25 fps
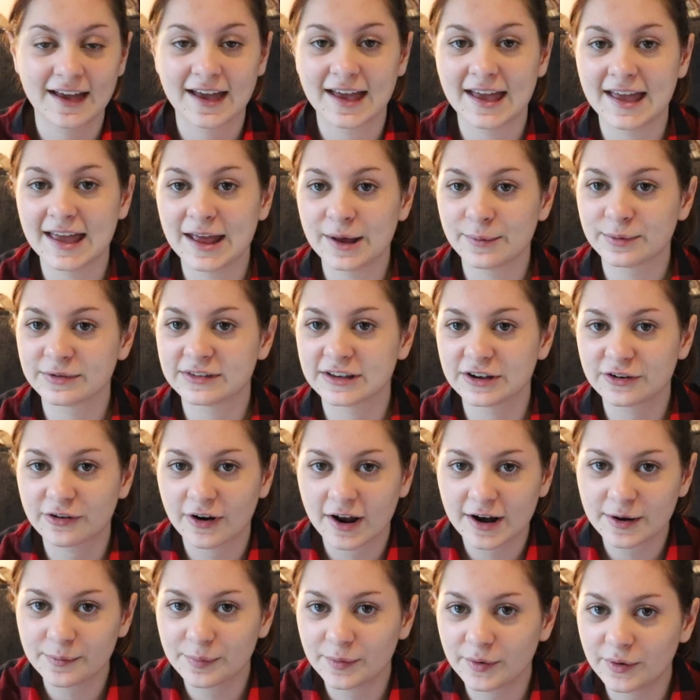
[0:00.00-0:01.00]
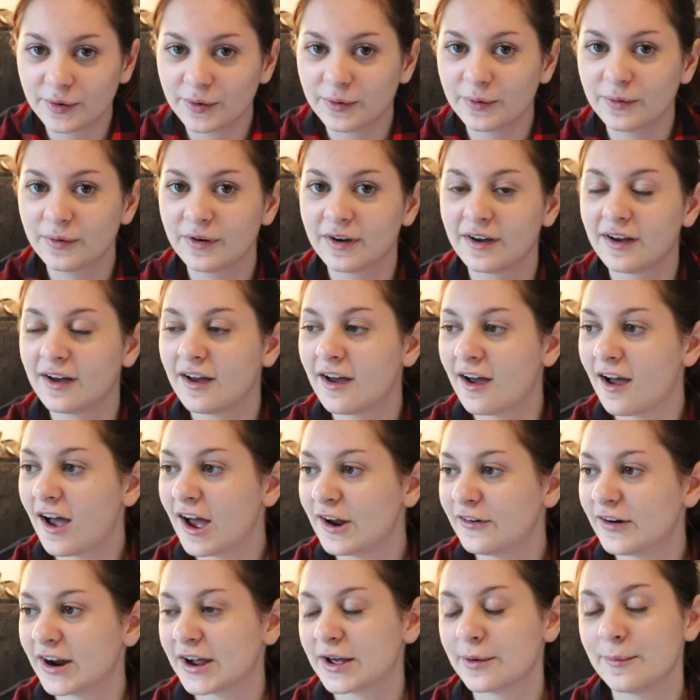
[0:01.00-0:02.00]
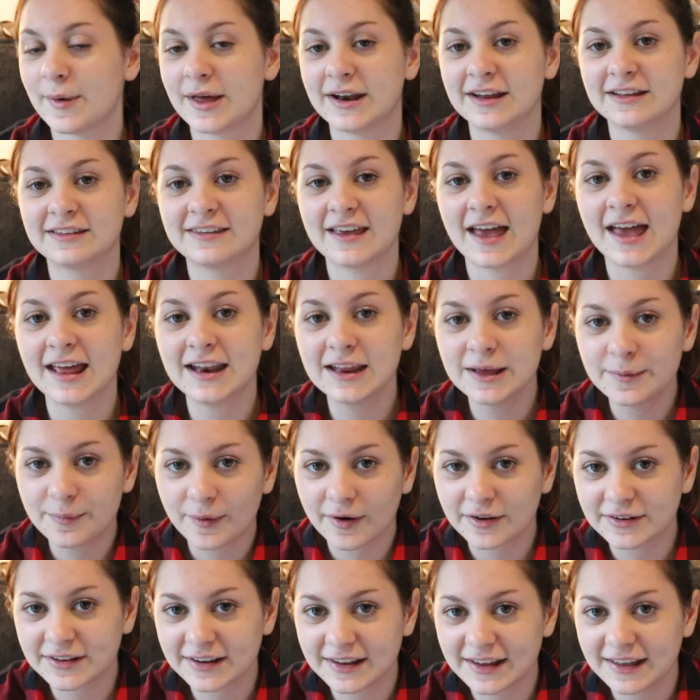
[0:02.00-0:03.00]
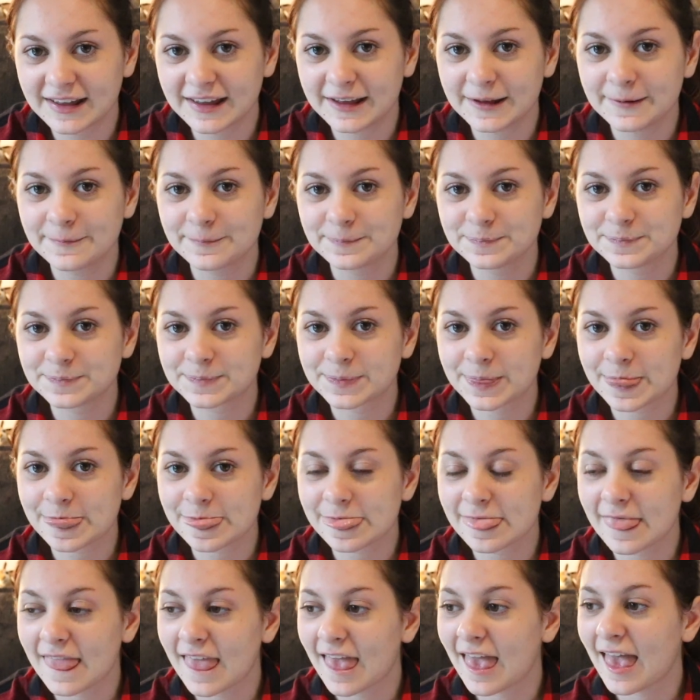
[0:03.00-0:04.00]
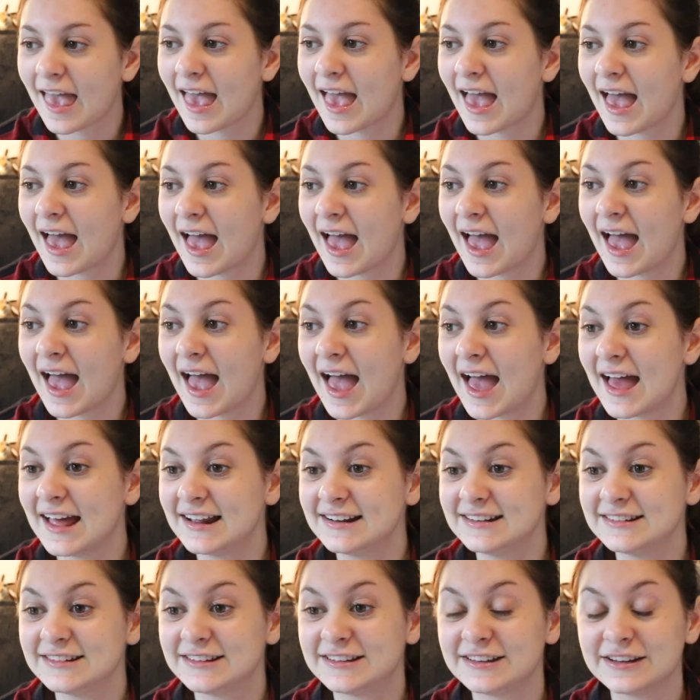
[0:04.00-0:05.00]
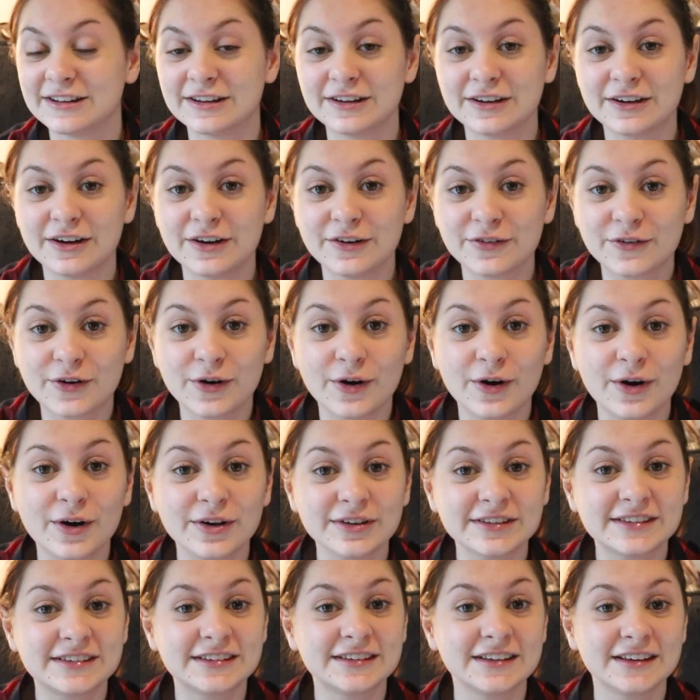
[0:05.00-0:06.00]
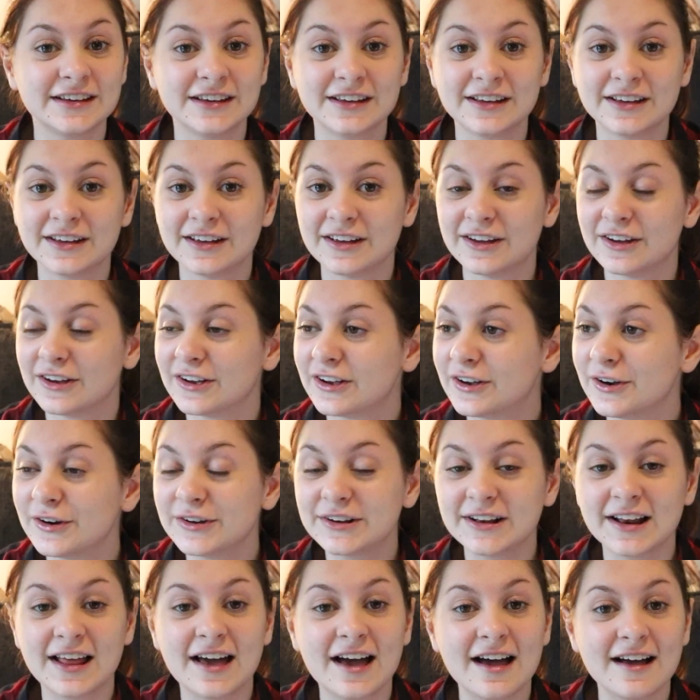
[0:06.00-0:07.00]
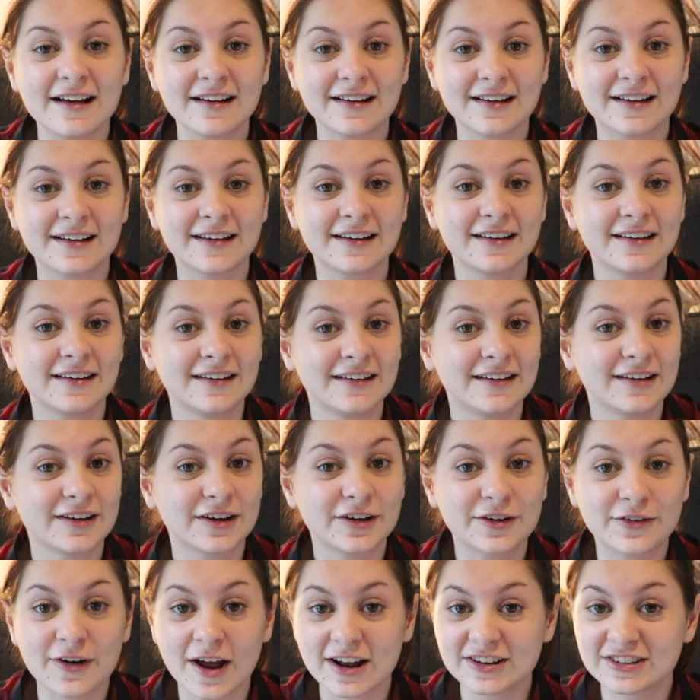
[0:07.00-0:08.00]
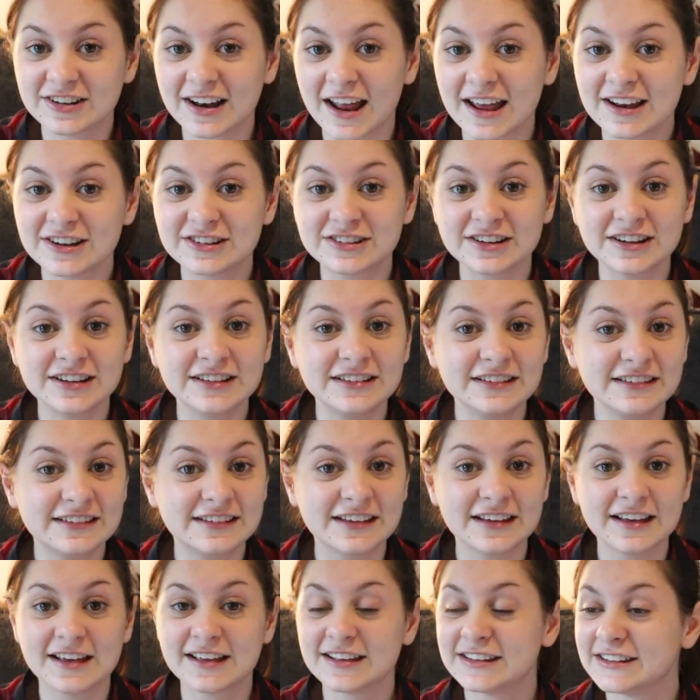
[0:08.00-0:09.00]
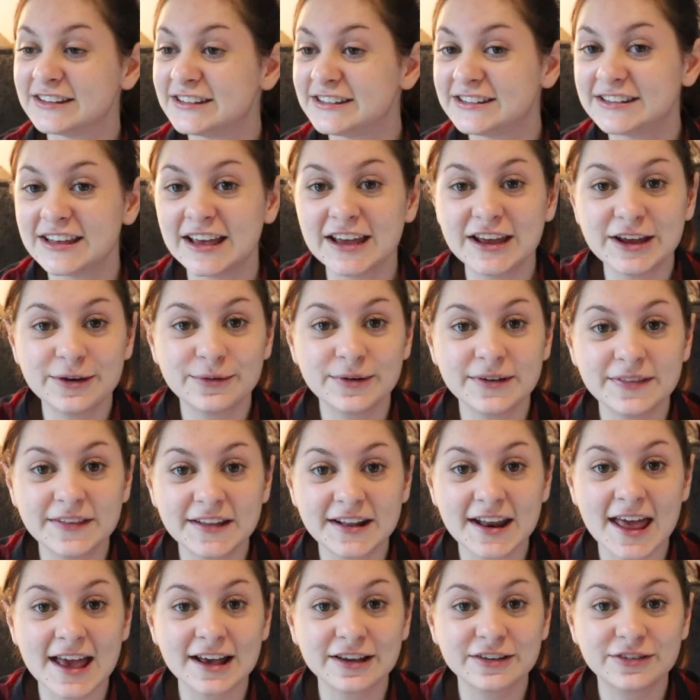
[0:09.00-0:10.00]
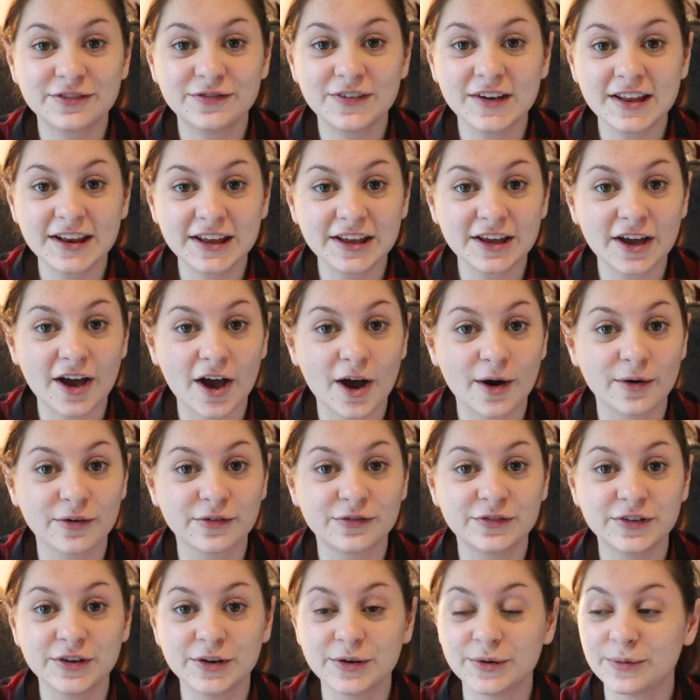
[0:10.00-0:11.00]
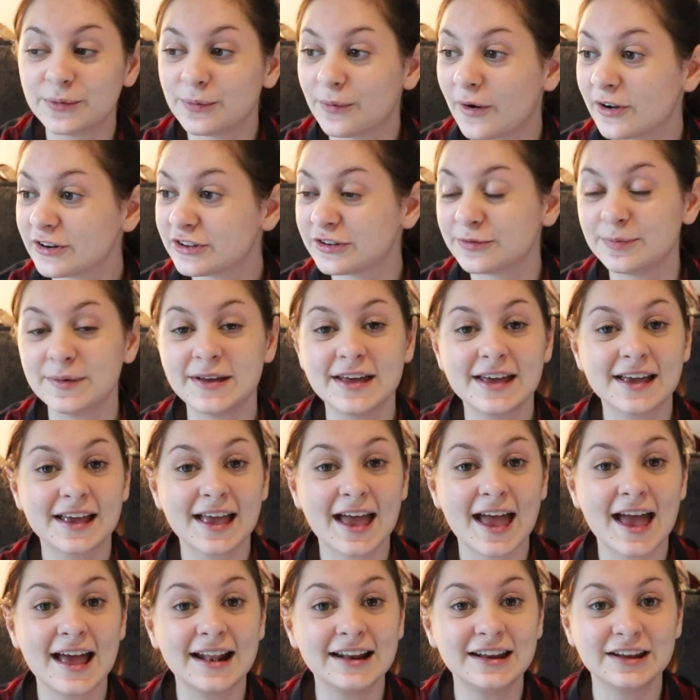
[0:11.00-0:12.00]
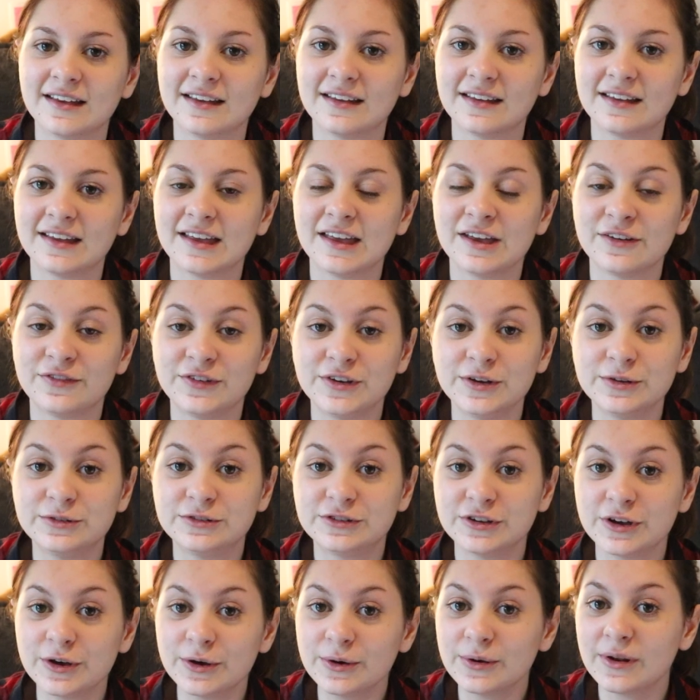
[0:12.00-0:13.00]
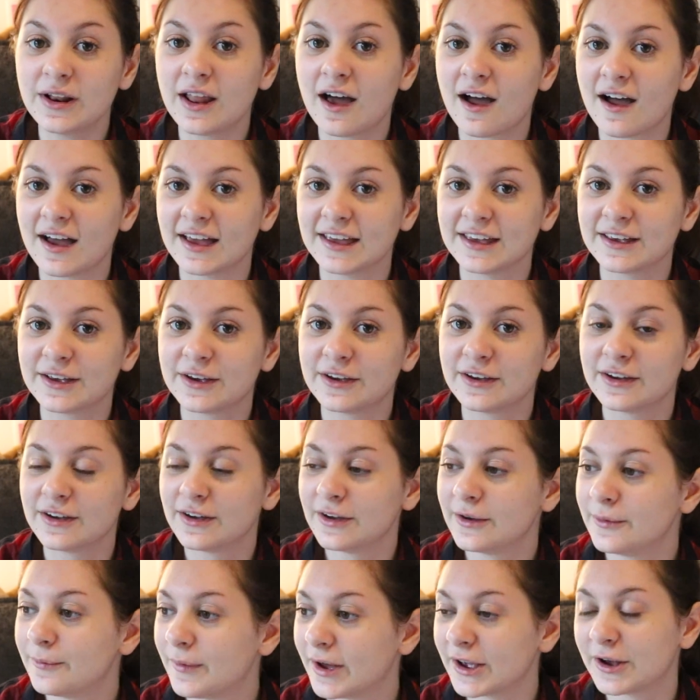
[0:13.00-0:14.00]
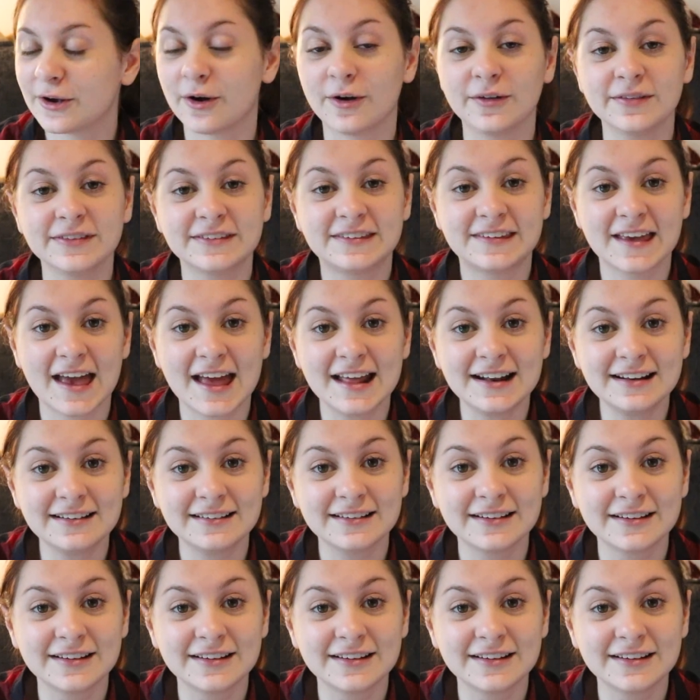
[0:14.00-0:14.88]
It was incredible. I recommend it to anybody. And of course, good luck. Congratulations. See you in the next video if you watch me again. If you do like my content,